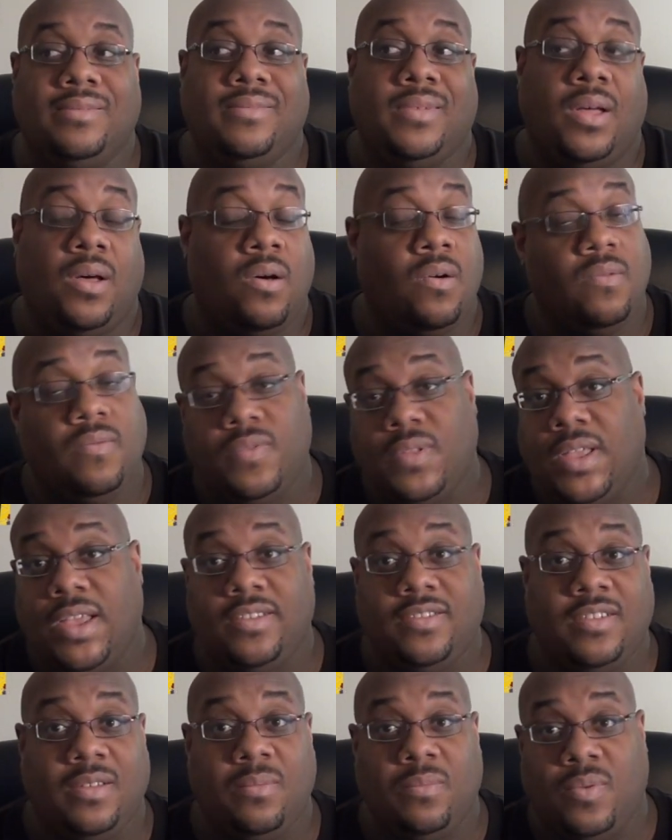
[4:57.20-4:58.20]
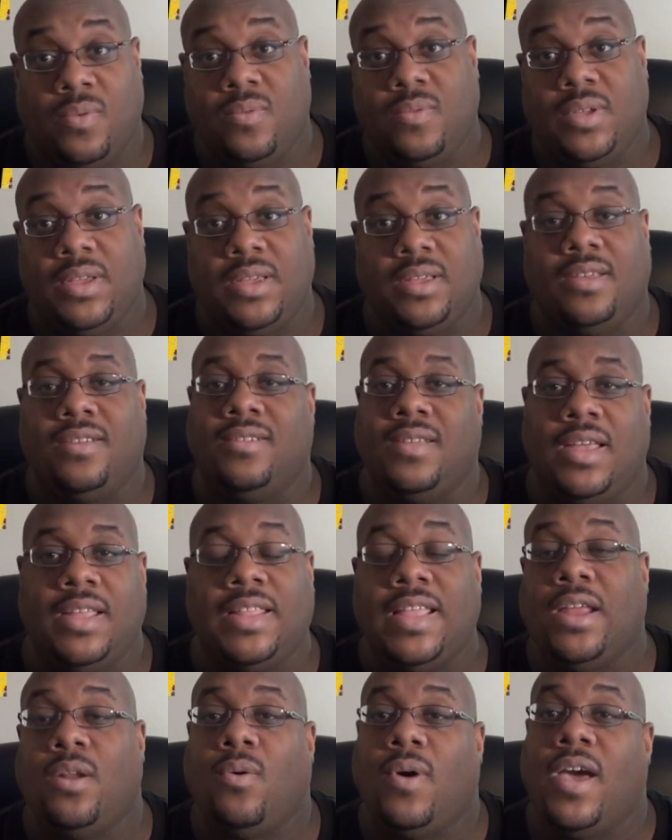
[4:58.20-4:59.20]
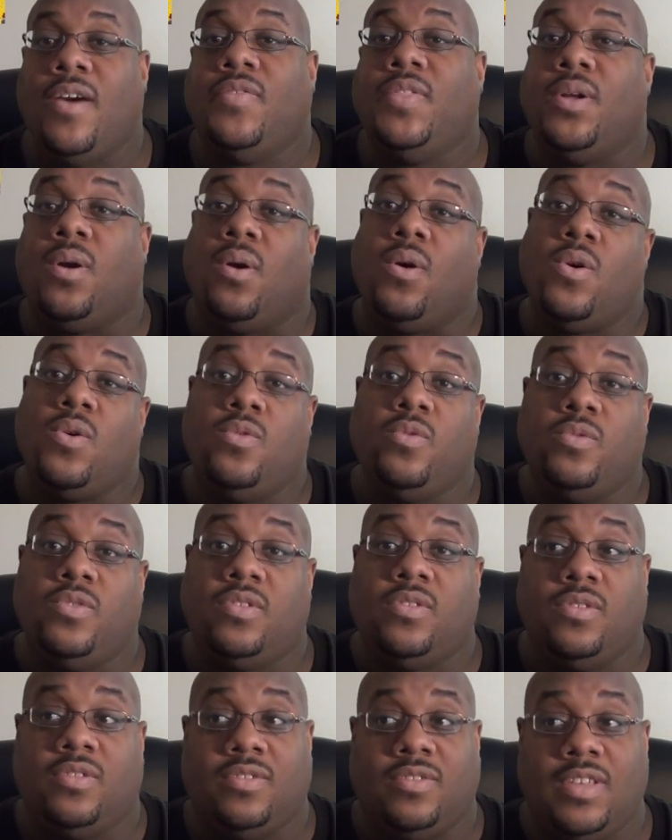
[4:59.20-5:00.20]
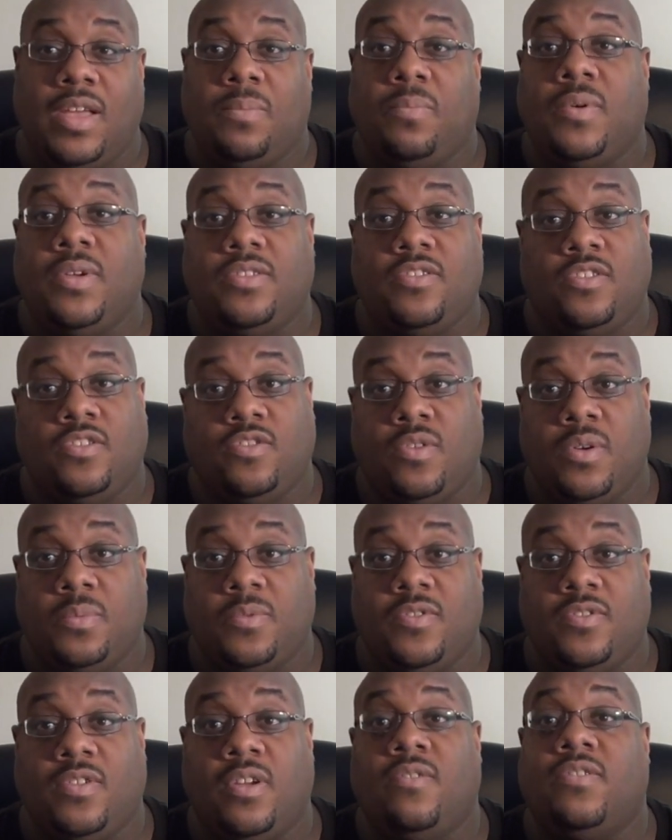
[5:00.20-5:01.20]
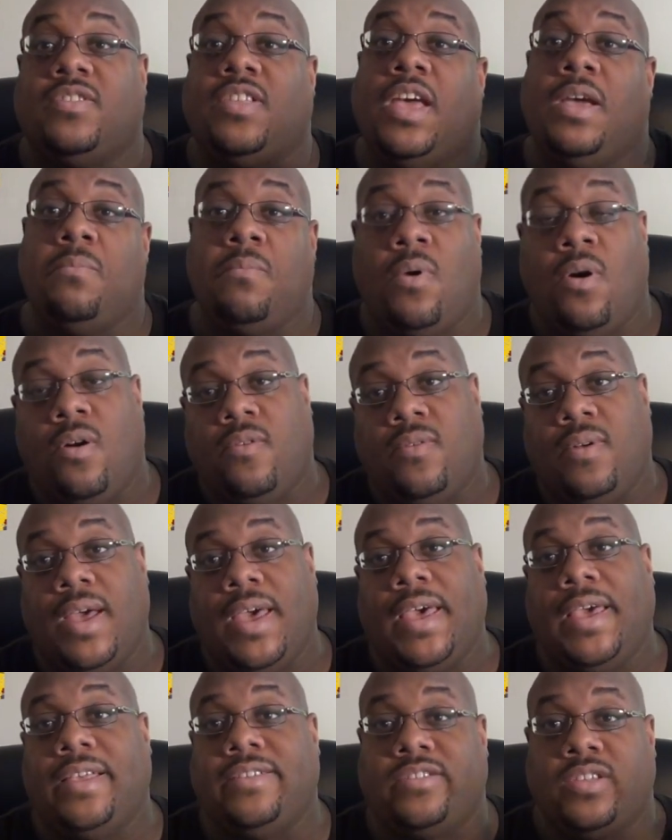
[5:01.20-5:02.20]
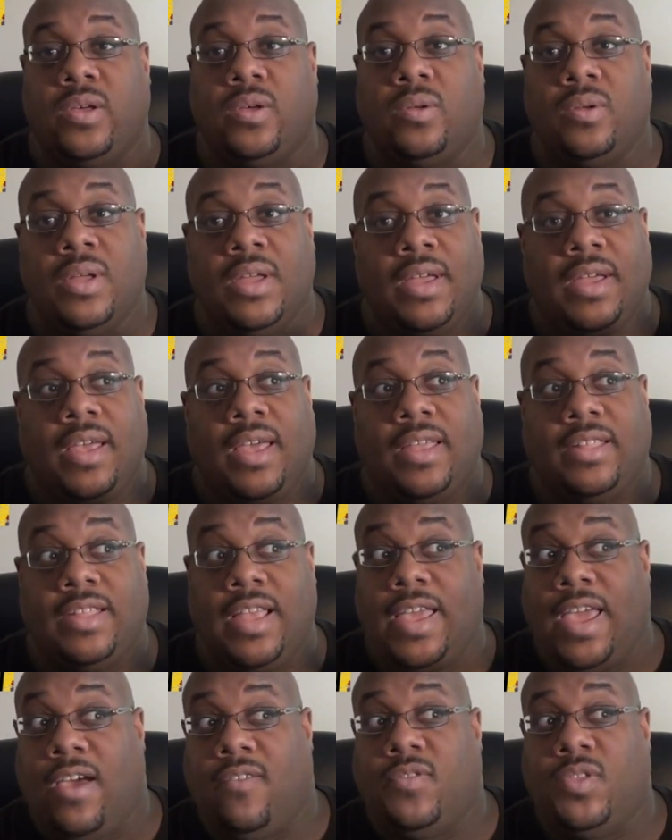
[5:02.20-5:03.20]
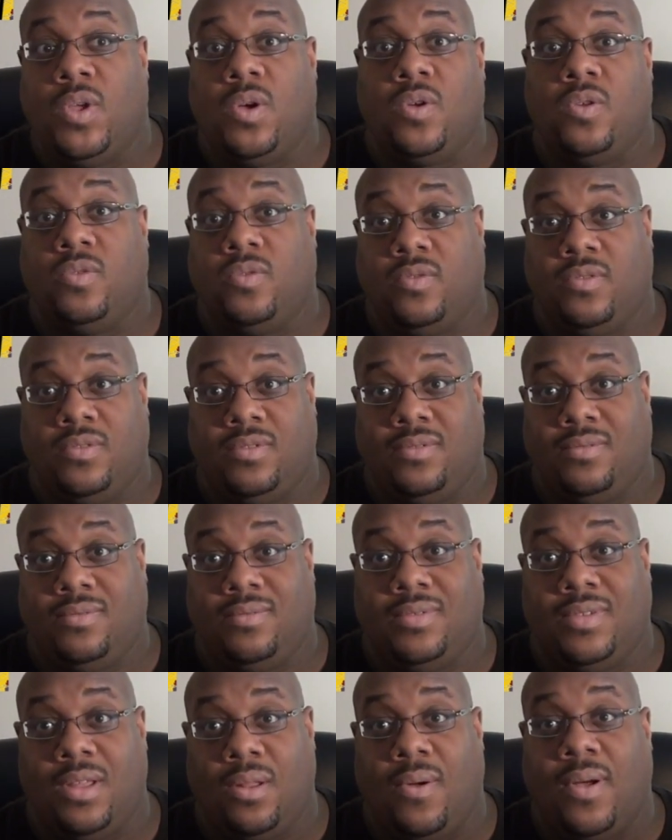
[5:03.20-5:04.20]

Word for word: hopefully at some point, and they don't have their own separate subscription service like Marvel has, so they have no, you